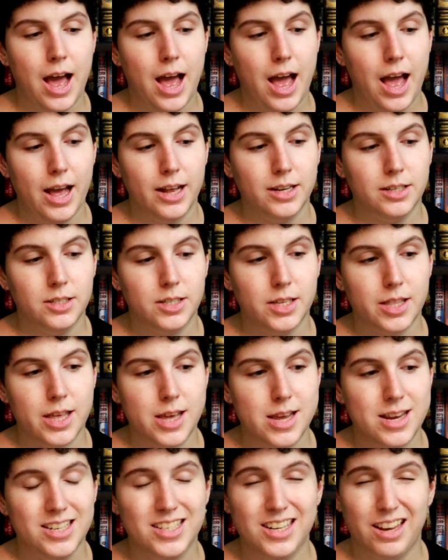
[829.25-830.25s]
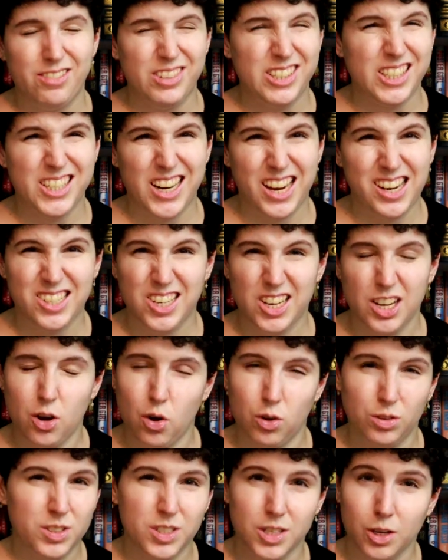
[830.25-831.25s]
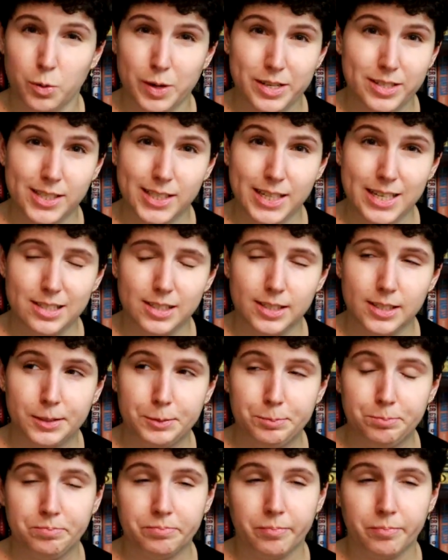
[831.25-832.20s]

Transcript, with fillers: and the devastating consequences